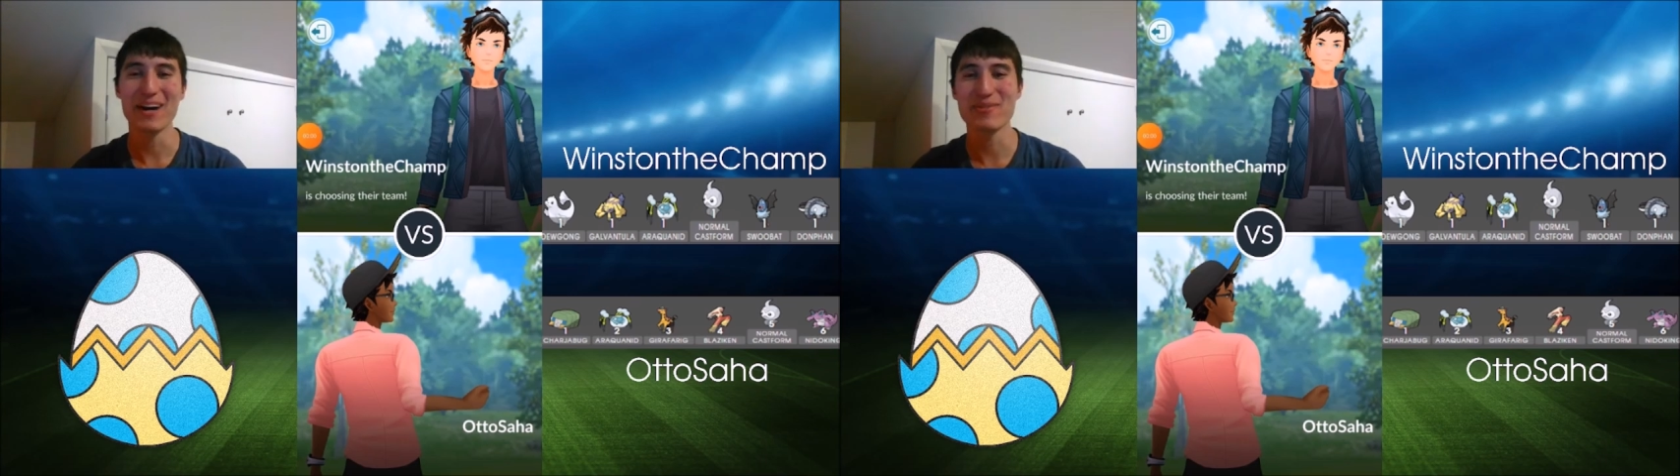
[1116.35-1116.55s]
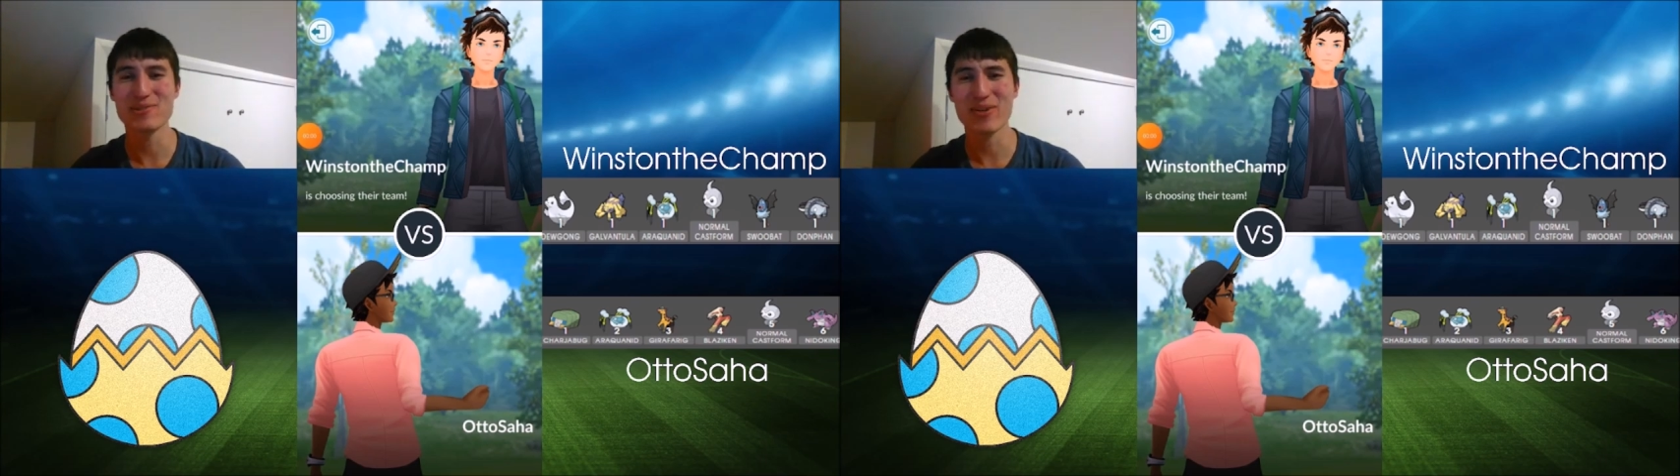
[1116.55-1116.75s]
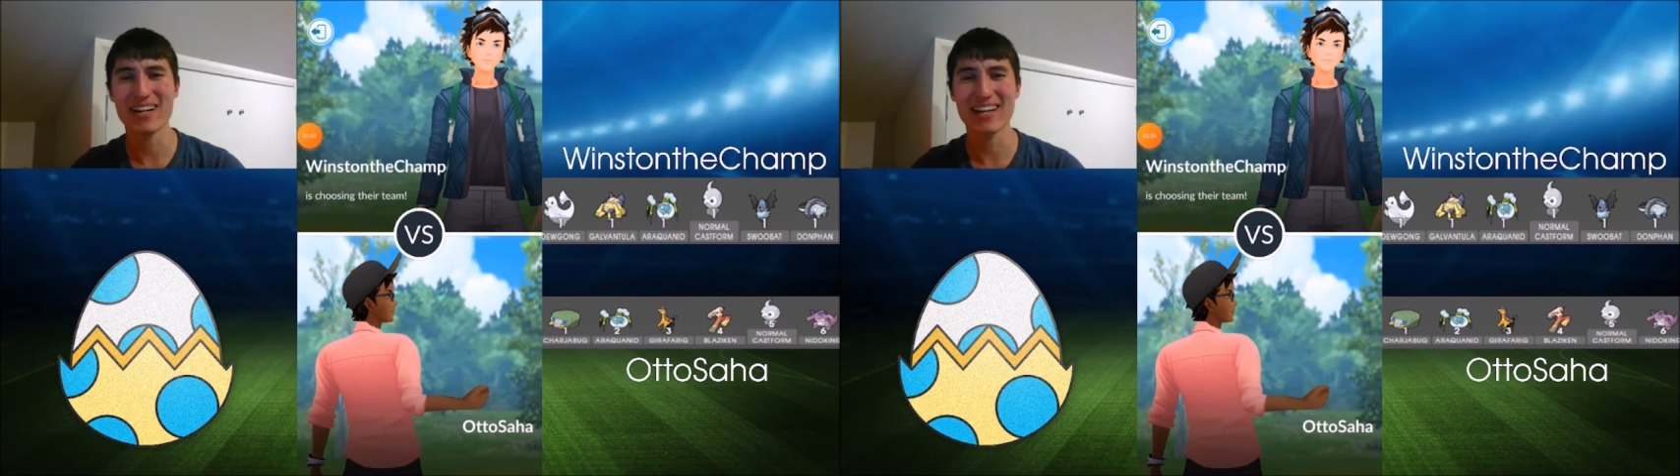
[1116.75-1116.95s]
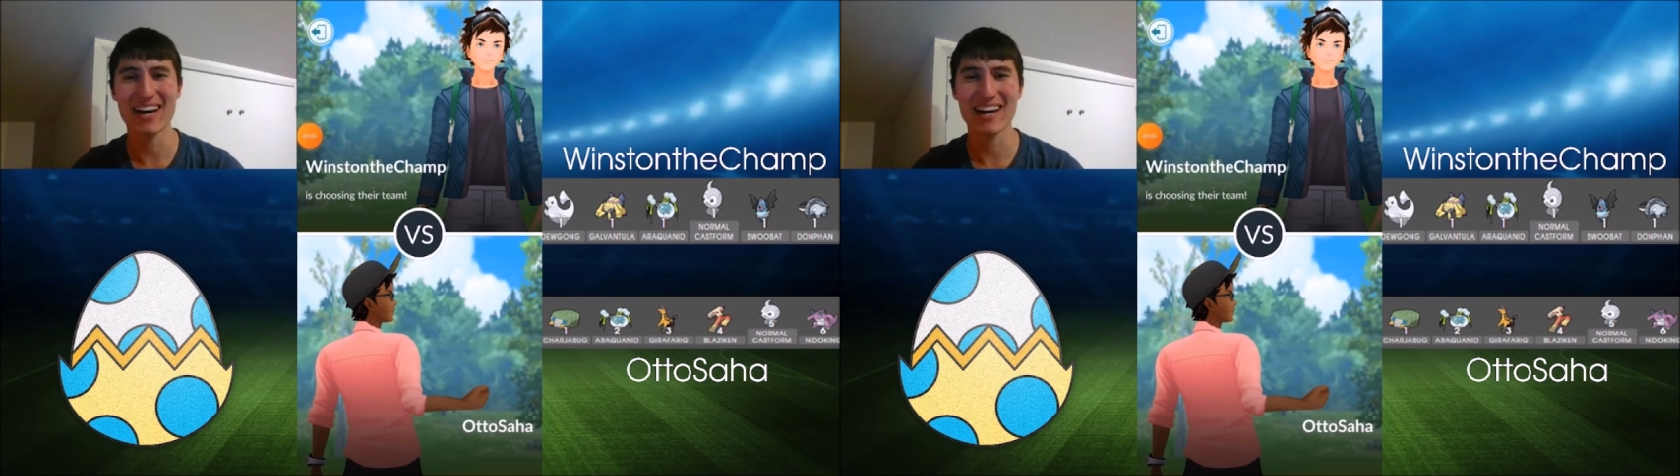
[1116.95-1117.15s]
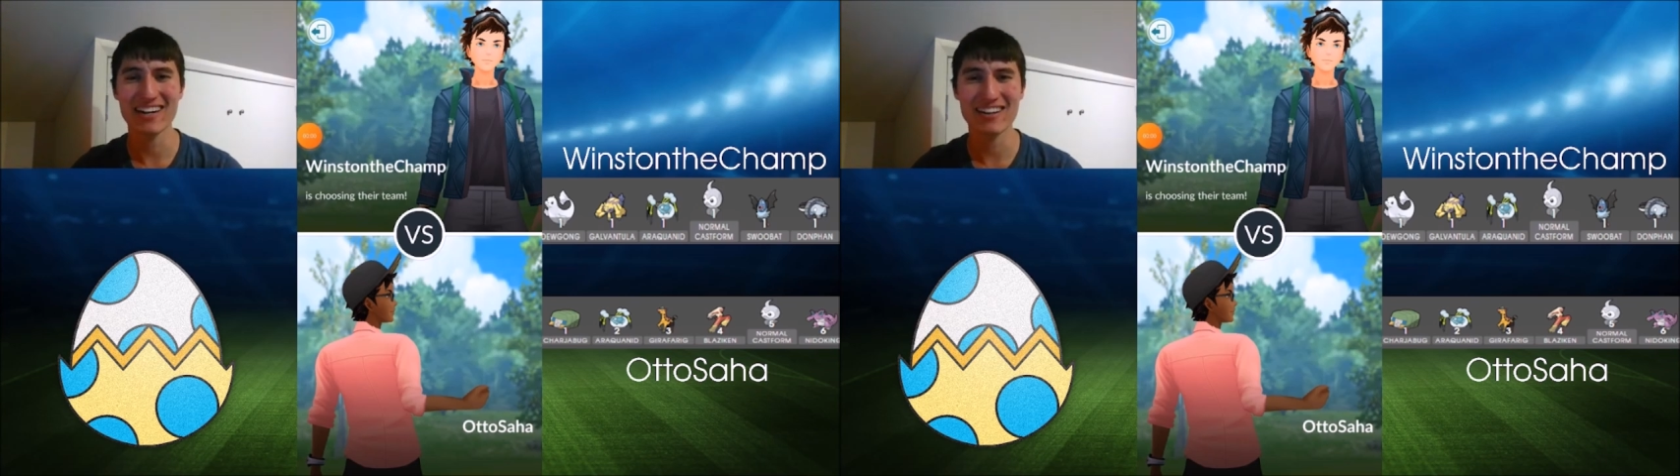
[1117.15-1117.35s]
who's running
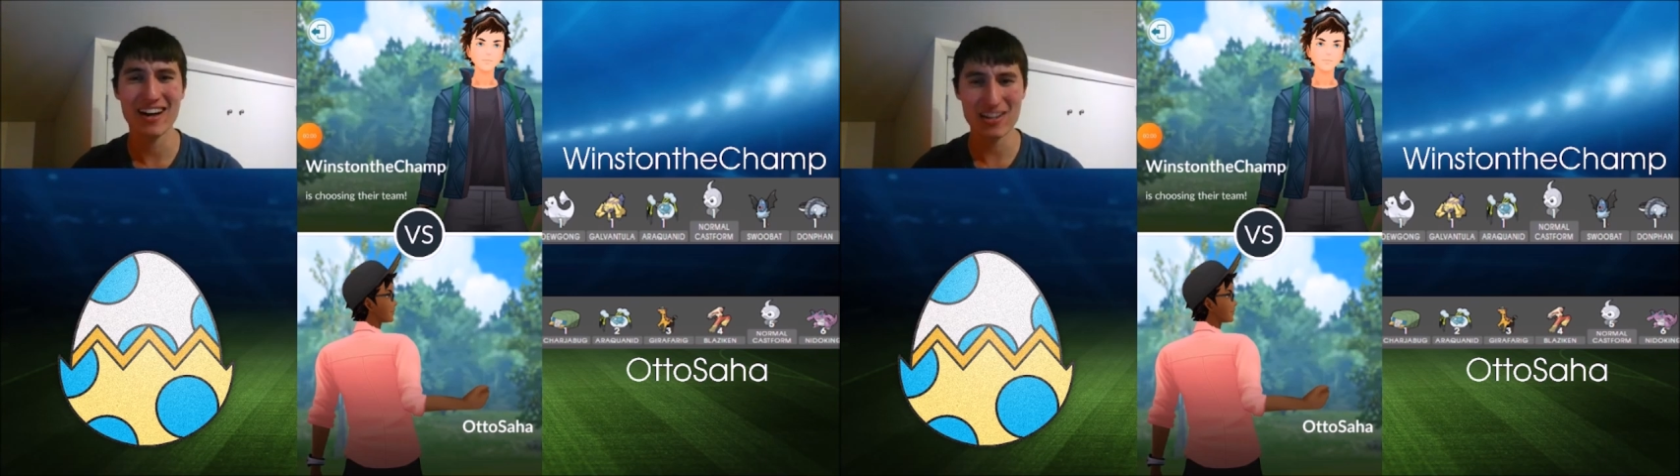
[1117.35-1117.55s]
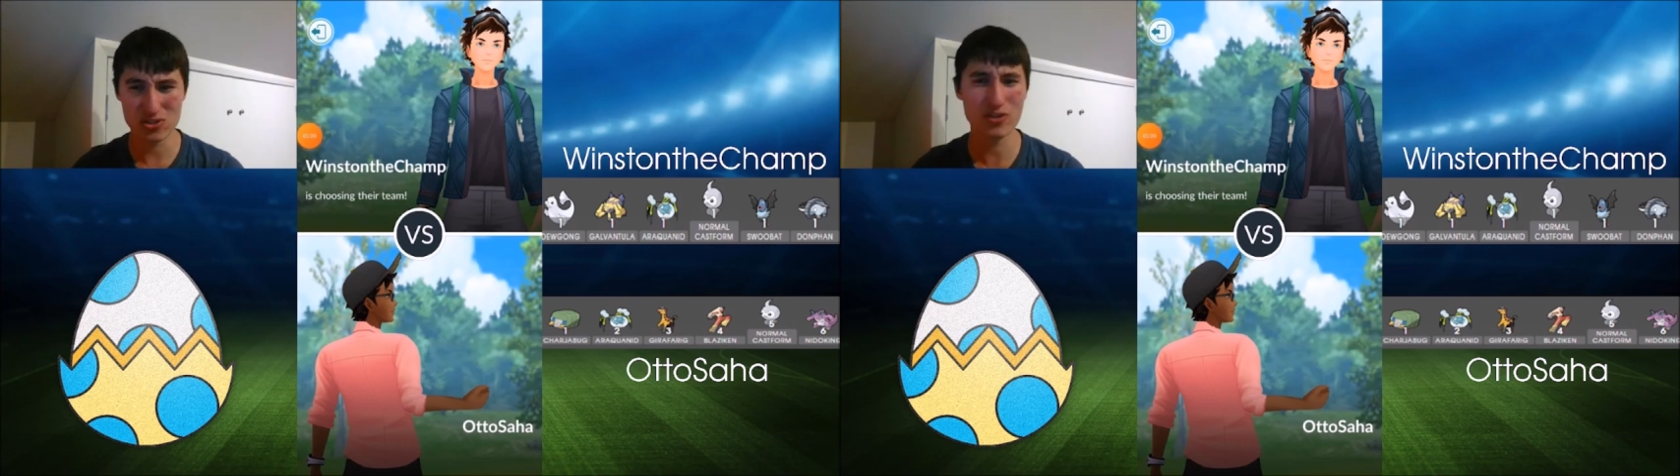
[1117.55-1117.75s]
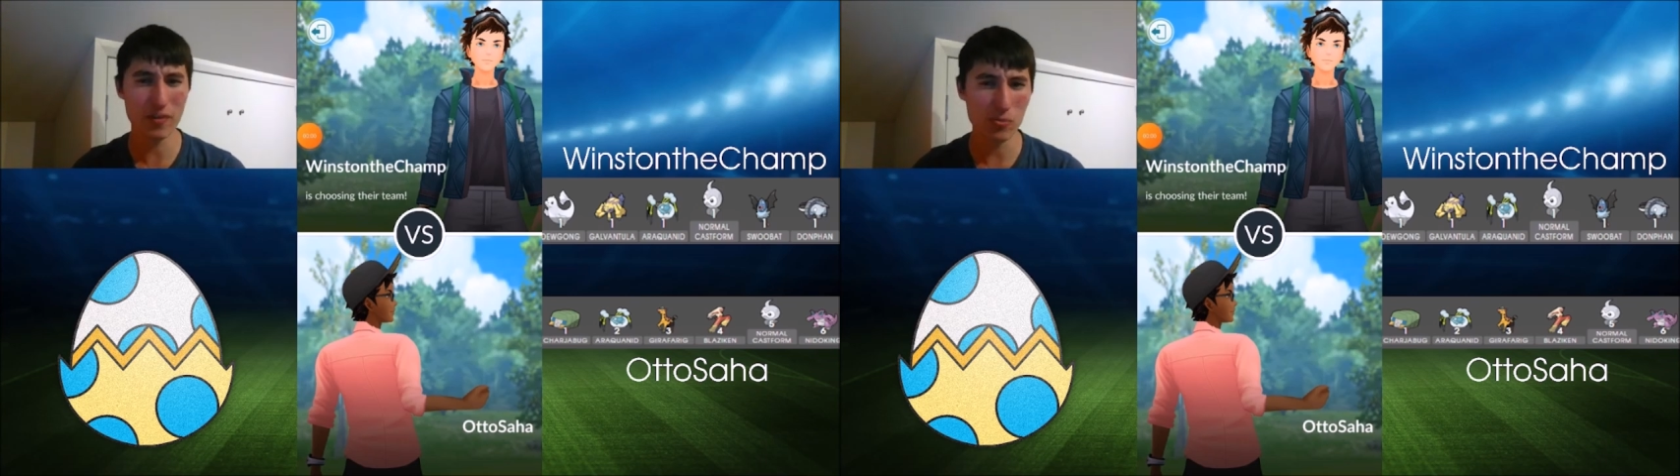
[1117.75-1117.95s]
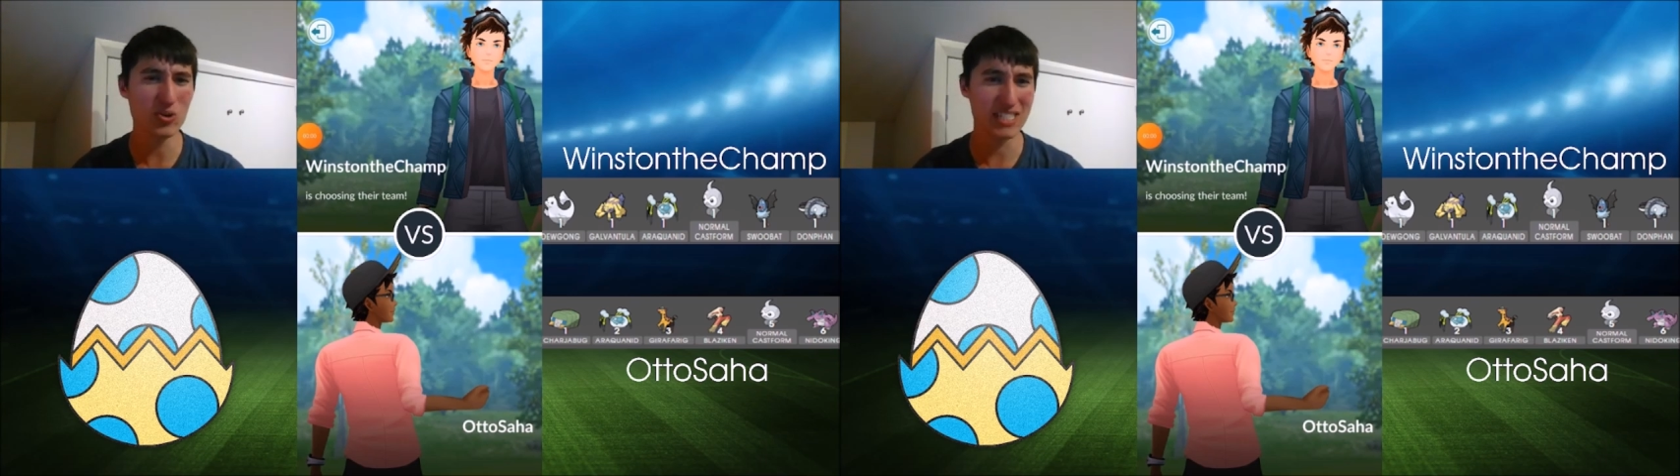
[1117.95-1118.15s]
sort of a more